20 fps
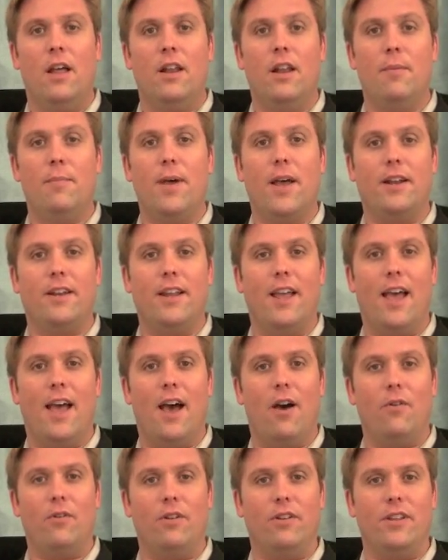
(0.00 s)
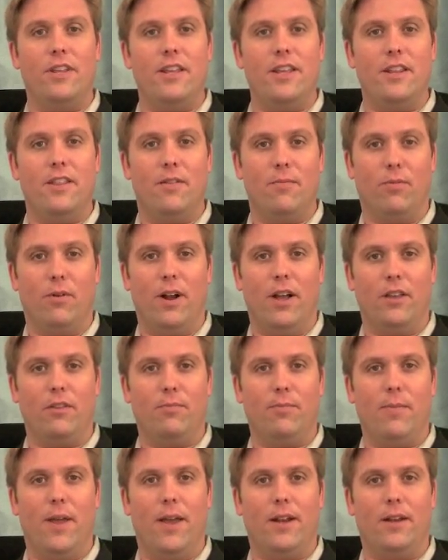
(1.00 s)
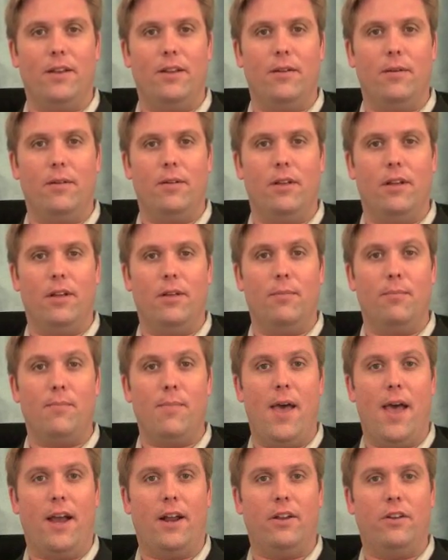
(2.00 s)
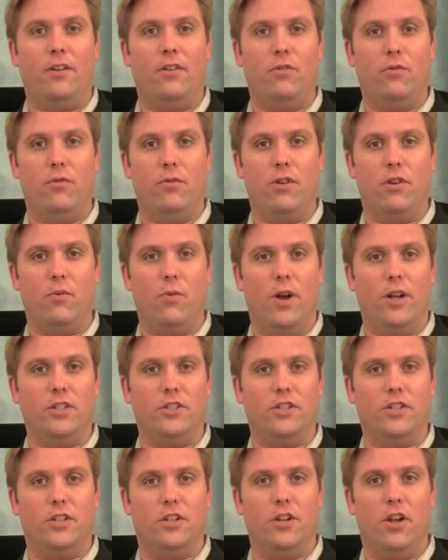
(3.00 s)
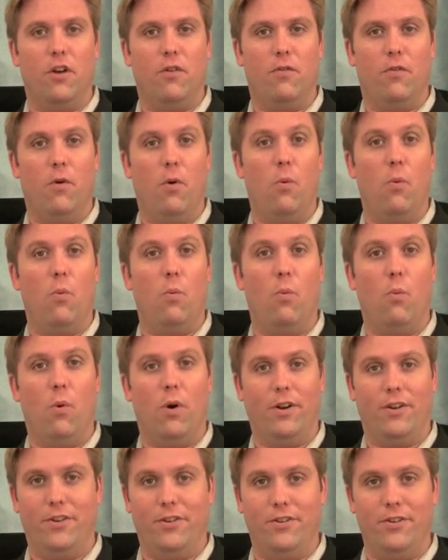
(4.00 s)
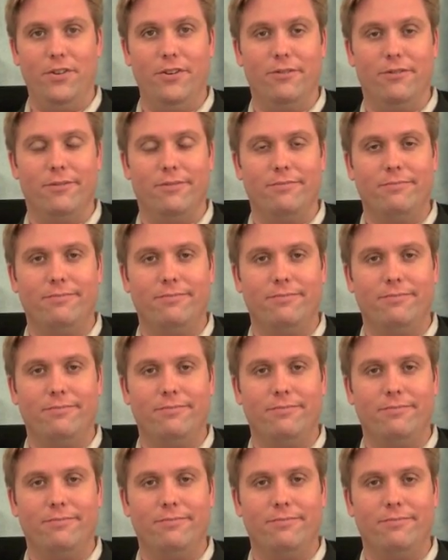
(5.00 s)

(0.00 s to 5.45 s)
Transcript: Now back to how to lead the prospect back to the question of what do you do?